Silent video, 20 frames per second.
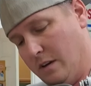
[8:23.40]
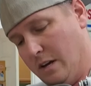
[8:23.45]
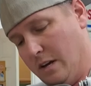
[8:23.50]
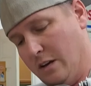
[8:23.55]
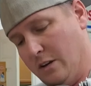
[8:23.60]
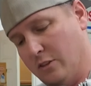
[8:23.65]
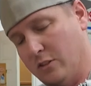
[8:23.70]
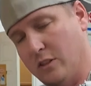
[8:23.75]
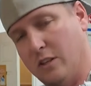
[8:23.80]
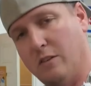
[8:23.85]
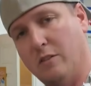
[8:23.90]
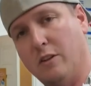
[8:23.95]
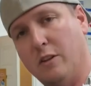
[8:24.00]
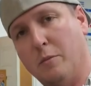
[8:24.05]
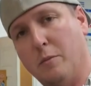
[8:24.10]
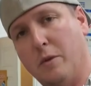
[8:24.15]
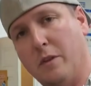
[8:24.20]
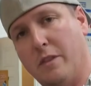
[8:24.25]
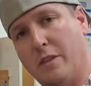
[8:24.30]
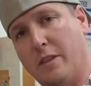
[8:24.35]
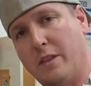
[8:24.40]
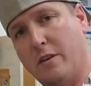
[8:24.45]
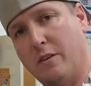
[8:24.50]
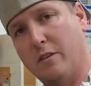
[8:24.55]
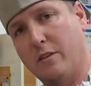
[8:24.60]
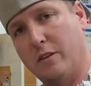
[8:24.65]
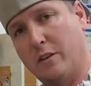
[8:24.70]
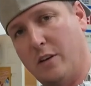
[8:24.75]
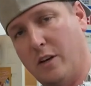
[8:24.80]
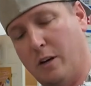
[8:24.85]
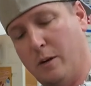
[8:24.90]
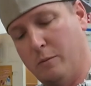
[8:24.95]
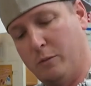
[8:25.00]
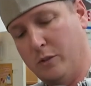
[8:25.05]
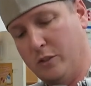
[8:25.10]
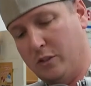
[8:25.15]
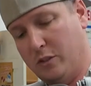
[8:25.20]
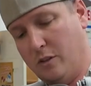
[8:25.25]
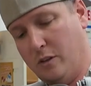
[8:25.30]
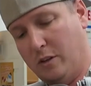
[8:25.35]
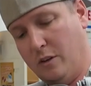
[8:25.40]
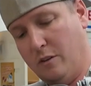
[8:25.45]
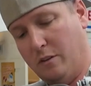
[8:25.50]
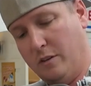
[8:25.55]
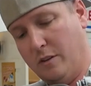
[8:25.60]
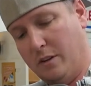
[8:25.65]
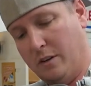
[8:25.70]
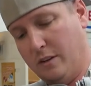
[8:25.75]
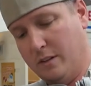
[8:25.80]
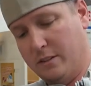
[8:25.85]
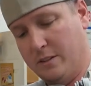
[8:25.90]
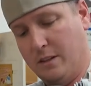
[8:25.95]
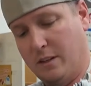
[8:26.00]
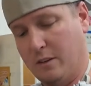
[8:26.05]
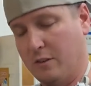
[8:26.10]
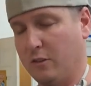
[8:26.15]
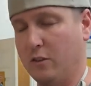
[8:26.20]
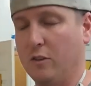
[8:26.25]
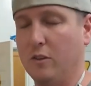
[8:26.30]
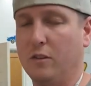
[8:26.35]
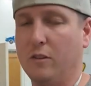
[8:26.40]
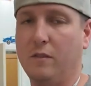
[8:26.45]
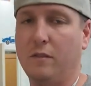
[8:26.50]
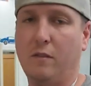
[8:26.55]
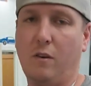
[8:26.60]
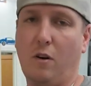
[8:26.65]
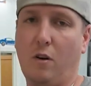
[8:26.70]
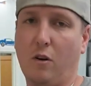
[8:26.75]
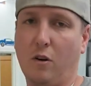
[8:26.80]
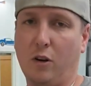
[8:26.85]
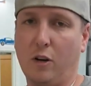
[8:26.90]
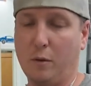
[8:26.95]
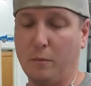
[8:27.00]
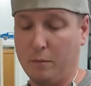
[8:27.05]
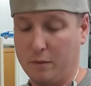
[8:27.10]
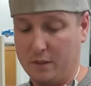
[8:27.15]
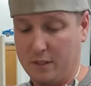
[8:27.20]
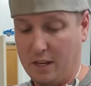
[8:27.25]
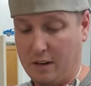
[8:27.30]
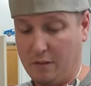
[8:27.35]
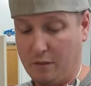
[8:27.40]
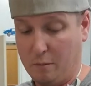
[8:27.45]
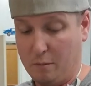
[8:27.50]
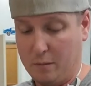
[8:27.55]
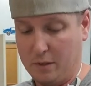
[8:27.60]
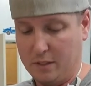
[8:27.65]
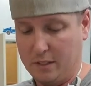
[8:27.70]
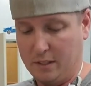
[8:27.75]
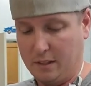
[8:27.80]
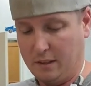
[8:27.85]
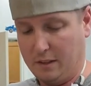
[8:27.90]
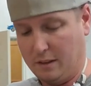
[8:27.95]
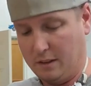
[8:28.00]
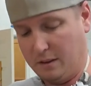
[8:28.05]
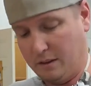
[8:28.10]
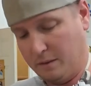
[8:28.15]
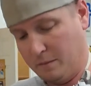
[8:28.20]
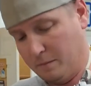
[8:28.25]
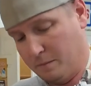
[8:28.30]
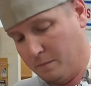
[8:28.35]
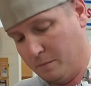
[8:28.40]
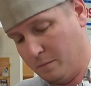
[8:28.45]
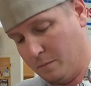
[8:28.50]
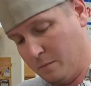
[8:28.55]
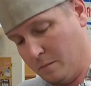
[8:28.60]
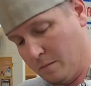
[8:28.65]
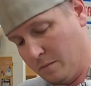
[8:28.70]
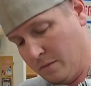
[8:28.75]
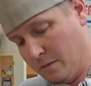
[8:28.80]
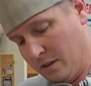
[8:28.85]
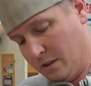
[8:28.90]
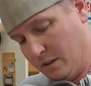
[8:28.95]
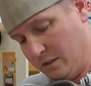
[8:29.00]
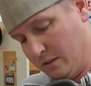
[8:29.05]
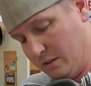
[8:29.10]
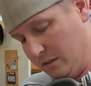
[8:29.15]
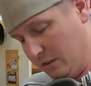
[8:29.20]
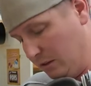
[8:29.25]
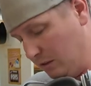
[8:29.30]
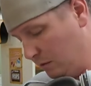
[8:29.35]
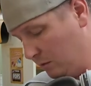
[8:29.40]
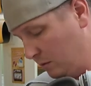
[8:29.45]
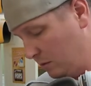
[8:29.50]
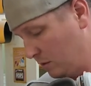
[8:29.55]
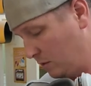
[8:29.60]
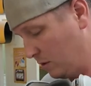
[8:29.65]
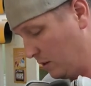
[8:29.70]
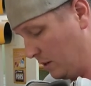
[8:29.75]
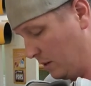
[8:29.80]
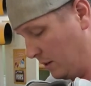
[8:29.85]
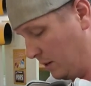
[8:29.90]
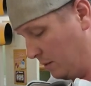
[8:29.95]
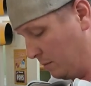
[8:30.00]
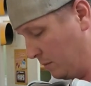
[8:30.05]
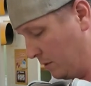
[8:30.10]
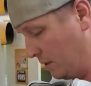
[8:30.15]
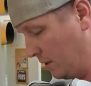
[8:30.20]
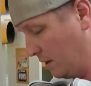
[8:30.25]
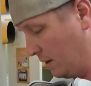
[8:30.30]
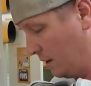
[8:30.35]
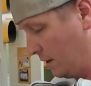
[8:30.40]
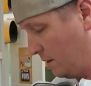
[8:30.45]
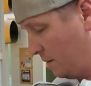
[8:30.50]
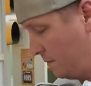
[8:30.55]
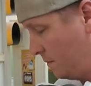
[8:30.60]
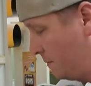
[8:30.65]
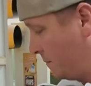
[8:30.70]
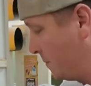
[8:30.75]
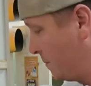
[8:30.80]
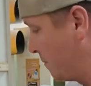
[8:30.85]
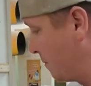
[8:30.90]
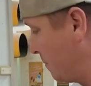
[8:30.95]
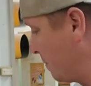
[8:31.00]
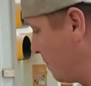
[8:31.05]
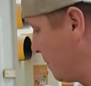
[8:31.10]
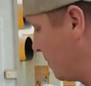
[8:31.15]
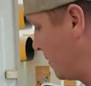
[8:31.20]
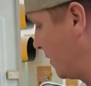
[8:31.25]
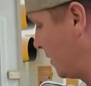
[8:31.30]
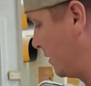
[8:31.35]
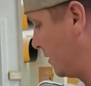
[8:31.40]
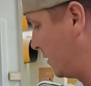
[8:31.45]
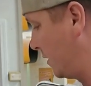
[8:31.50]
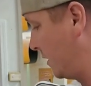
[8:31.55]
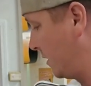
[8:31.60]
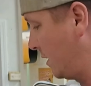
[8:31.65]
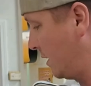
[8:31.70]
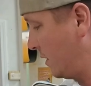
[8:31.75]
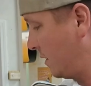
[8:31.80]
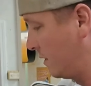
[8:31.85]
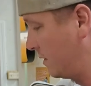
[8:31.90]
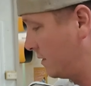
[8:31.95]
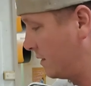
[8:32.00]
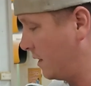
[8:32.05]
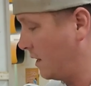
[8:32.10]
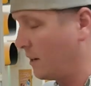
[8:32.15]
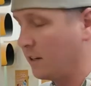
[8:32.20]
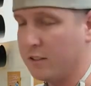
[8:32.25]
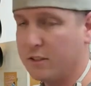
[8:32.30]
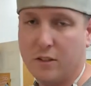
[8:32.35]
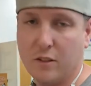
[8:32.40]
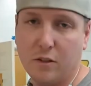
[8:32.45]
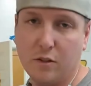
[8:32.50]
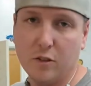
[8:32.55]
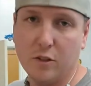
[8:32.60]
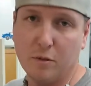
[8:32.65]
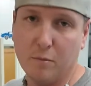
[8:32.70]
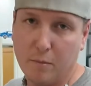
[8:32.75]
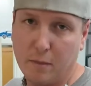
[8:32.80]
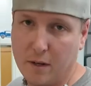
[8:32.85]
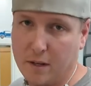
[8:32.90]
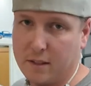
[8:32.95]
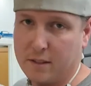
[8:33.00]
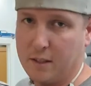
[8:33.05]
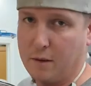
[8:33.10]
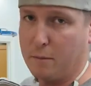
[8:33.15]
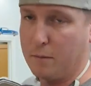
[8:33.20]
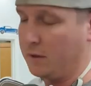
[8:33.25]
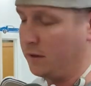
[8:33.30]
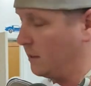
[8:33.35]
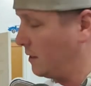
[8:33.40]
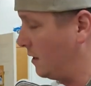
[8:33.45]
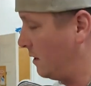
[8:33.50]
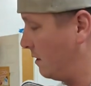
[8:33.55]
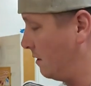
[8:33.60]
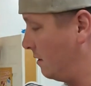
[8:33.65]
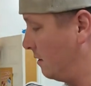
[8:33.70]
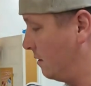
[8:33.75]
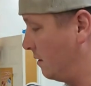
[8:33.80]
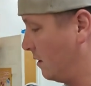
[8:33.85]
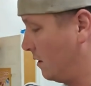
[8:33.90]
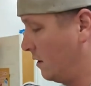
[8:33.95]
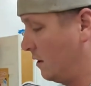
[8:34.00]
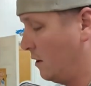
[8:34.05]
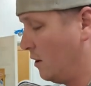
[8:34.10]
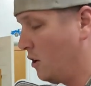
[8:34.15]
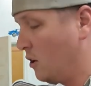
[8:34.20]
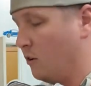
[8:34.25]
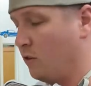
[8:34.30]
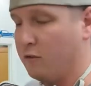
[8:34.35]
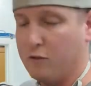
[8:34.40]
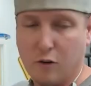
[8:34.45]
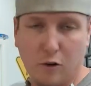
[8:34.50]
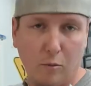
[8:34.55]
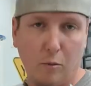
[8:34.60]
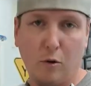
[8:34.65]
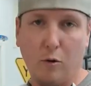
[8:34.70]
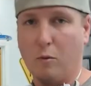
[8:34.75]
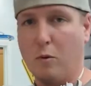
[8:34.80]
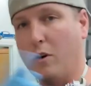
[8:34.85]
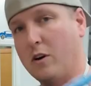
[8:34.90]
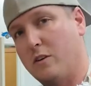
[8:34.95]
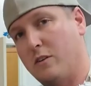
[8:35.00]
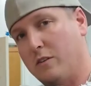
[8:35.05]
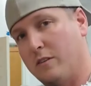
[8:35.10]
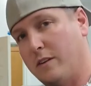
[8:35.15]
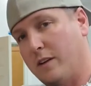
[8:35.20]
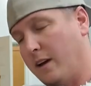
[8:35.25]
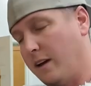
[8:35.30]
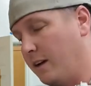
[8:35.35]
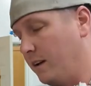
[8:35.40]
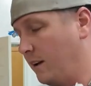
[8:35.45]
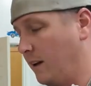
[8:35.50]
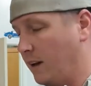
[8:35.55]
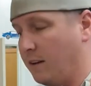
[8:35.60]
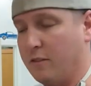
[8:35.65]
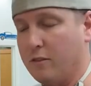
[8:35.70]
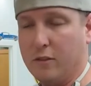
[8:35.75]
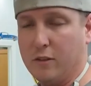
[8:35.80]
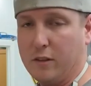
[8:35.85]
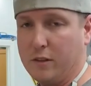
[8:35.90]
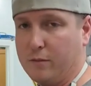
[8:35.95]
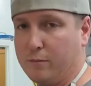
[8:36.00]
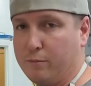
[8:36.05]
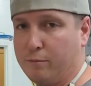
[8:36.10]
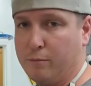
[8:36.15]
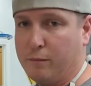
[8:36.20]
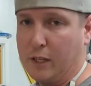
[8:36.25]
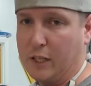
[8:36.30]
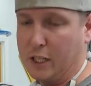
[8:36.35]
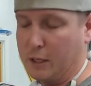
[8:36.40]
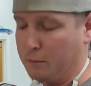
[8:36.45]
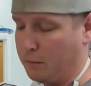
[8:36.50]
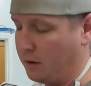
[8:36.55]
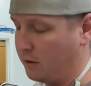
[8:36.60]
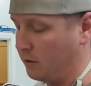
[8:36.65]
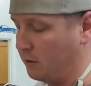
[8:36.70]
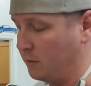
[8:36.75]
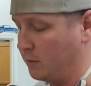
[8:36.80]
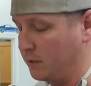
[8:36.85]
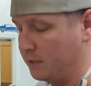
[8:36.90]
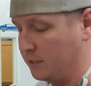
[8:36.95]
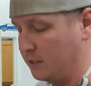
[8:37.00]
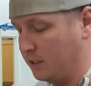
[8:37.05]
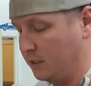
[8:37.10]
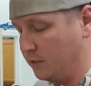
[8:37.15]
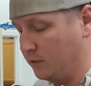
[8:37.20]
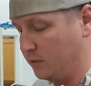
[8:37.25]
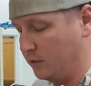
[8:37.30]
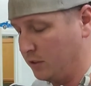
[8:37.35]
I usually leave a little bit thinner in the cup just so I know that it's not gonna harden up inside if I miss anything. So go ahead and empty that out. Set that to the side. Excuse the mess. I've been kind of full bore working on that. I haven't really picked up after myself.